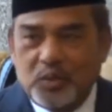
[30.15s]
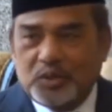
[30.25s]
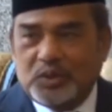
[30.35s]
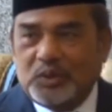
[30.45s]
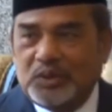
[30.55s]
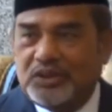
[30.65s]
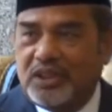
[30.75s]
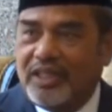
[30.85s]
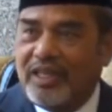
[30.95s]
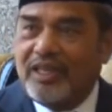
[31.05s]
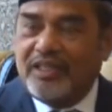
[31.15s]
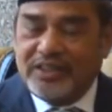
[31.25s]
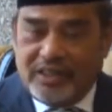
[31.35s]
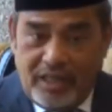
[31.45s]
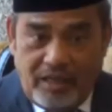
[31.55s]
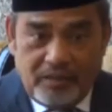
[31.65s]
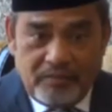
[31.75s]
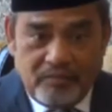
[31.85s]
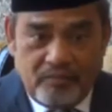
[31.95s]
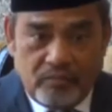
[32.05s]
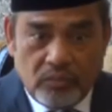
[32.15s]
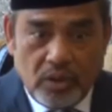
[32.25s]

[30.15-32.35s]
and with 3.5 million members